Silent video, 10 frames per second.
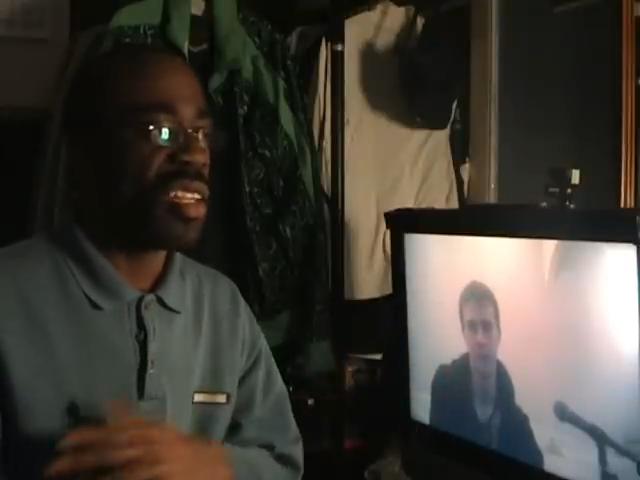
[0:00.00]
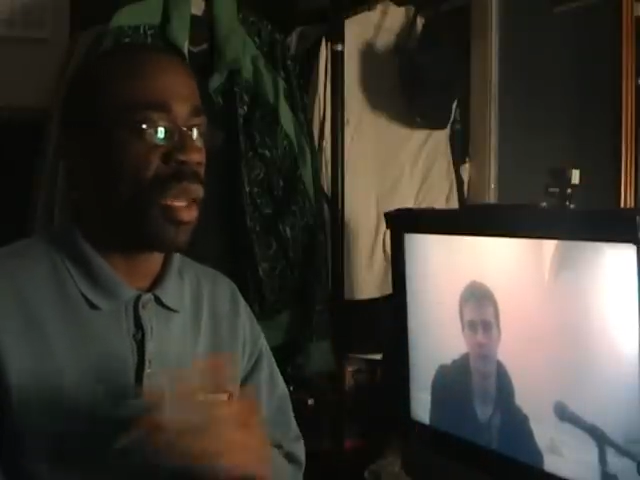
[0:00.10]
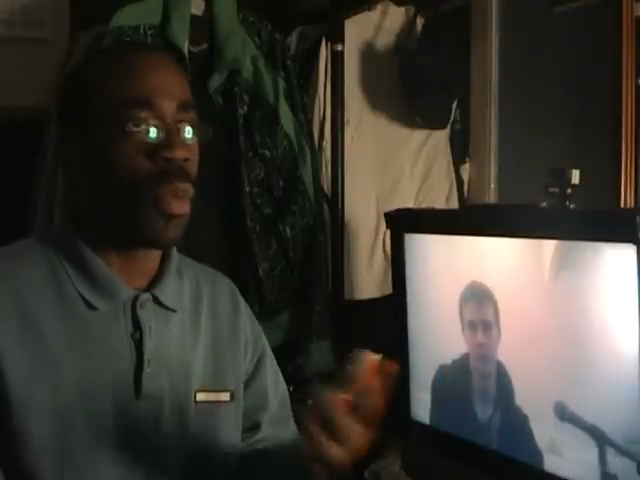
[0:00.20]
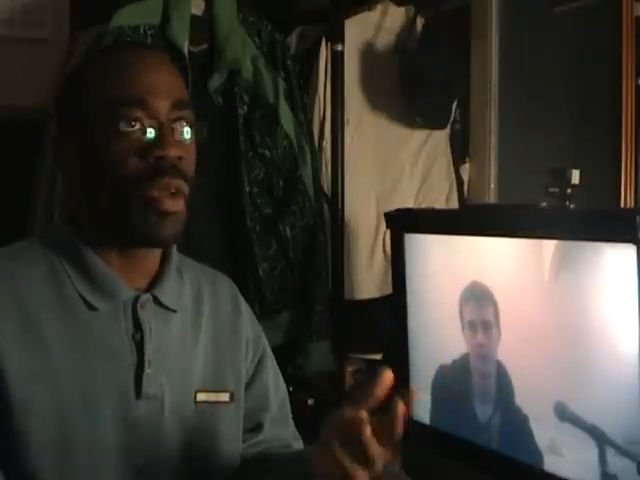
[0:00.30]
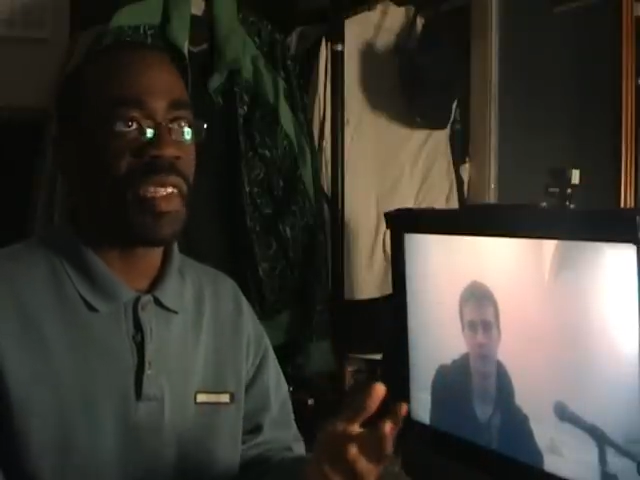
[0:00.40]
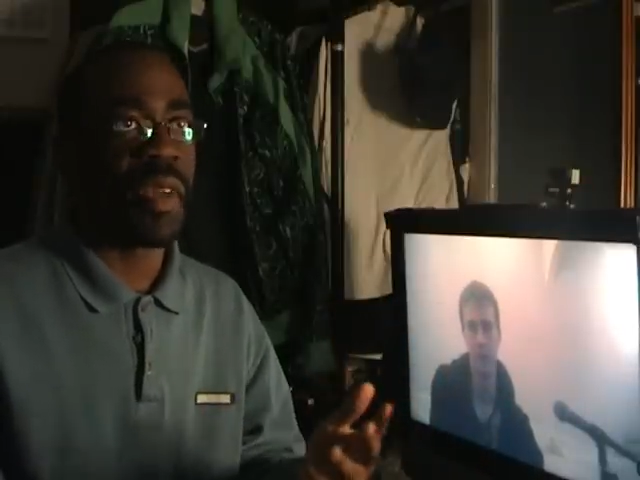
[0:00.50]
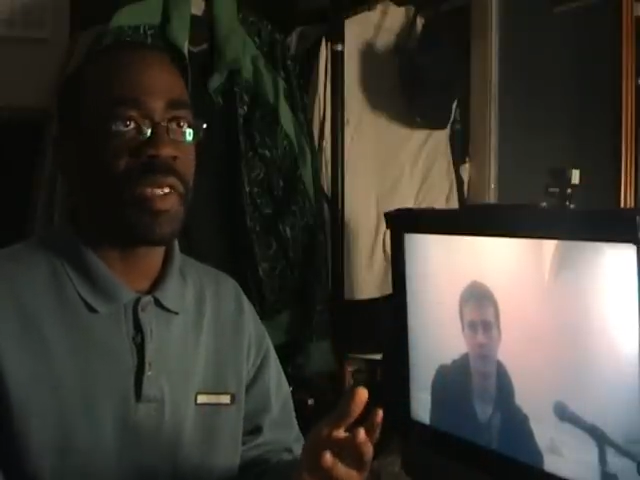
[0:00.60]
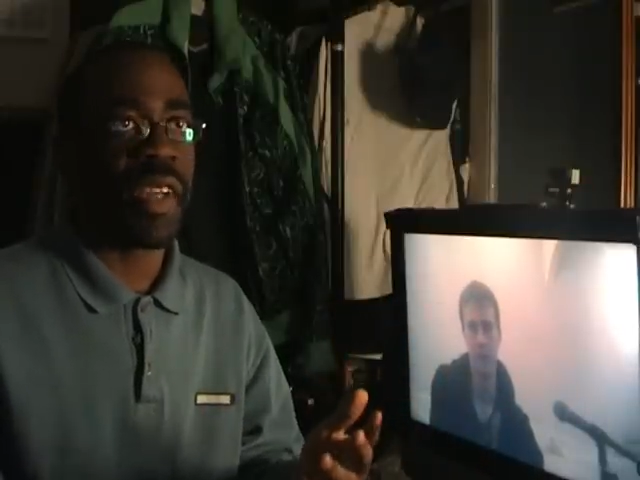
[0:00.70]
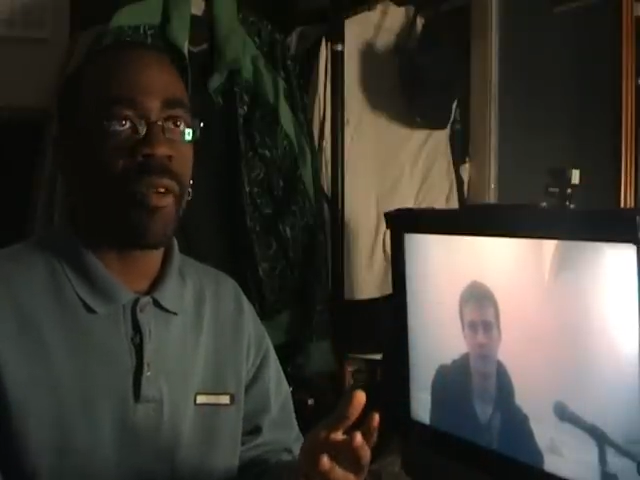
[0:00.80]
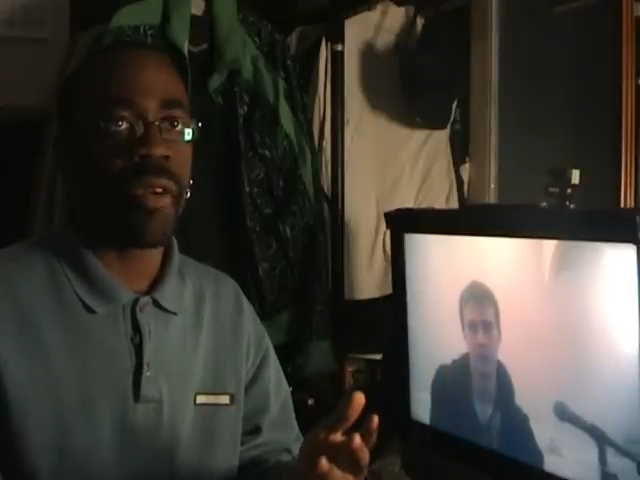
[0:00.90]
WEC
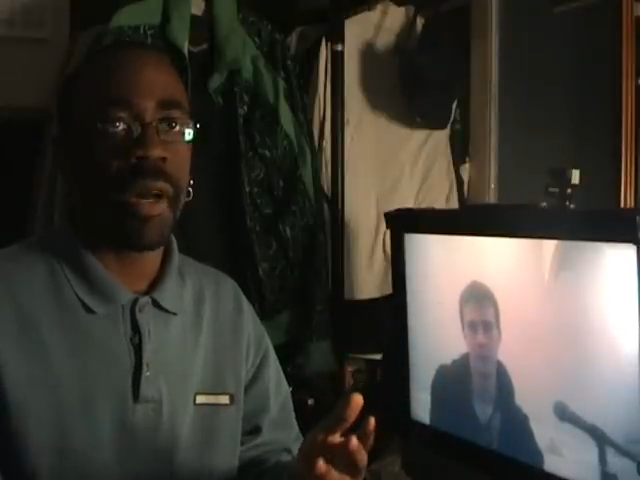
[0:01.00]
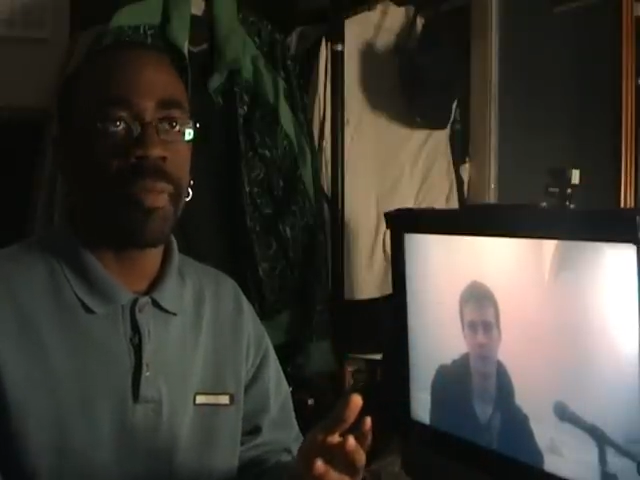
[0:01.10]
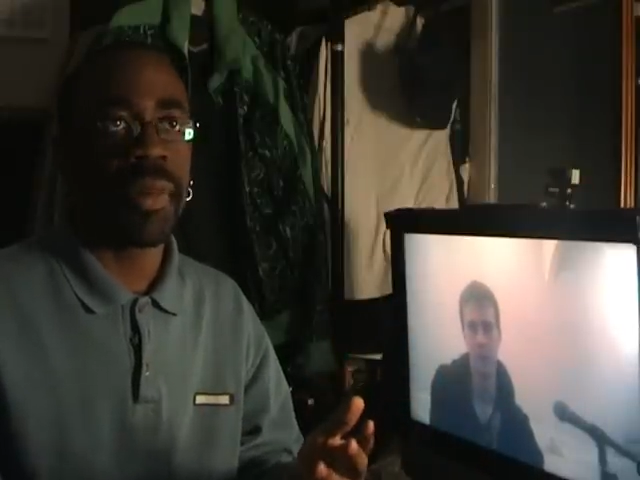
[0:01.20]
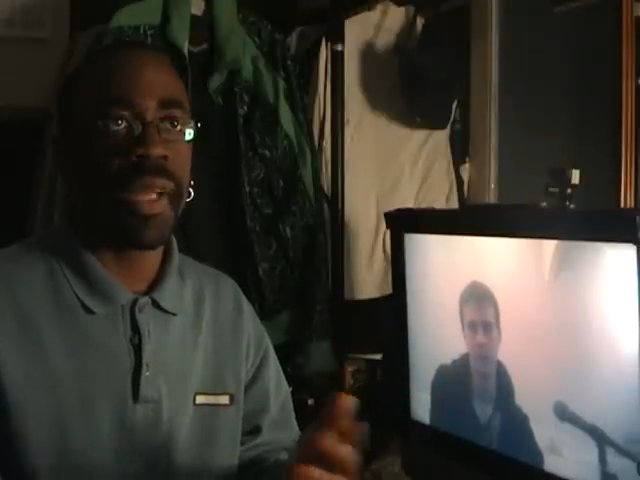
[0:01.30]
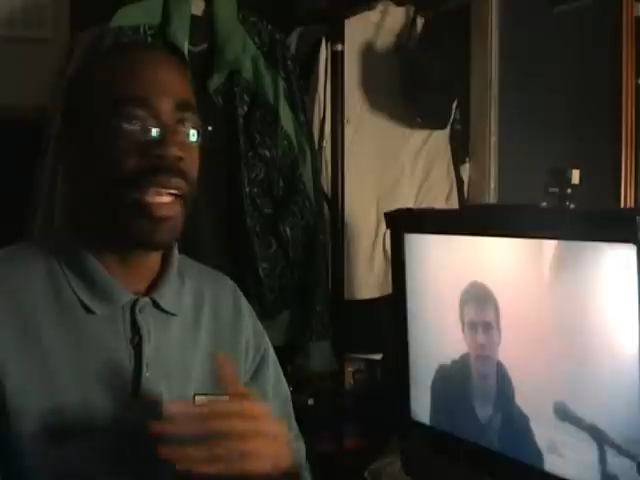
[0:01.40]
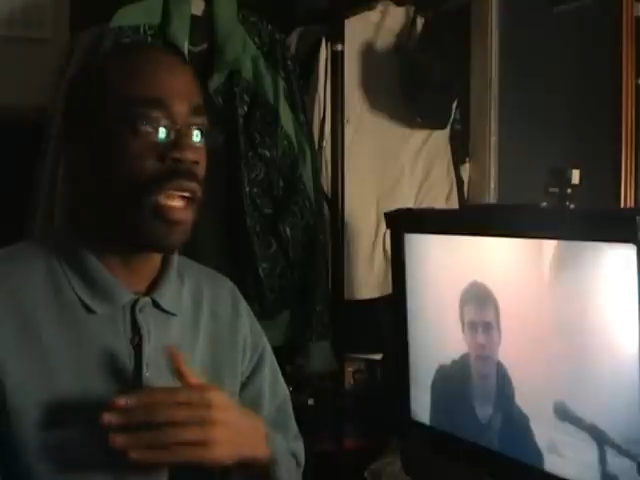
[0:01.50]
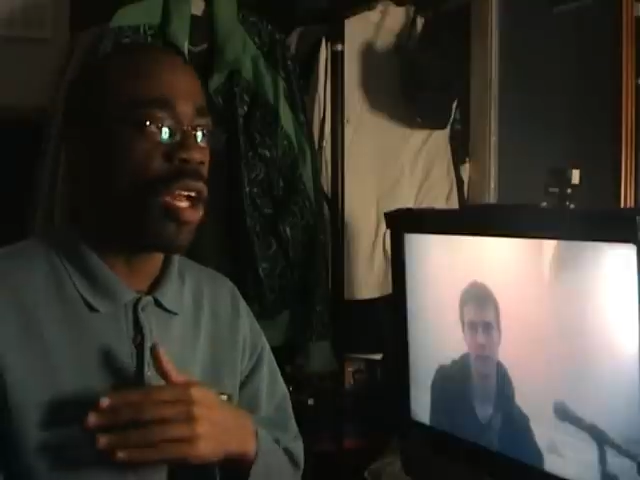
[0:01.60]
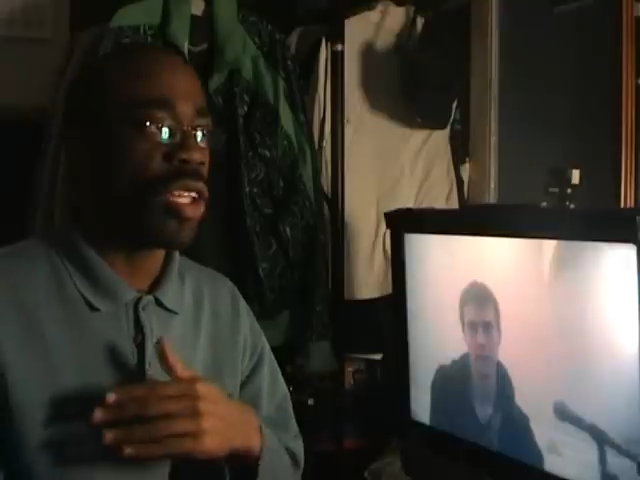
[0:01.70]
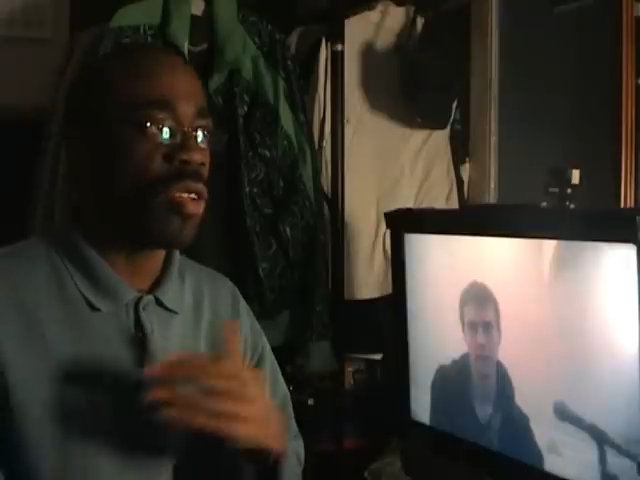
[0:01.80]
was their own company.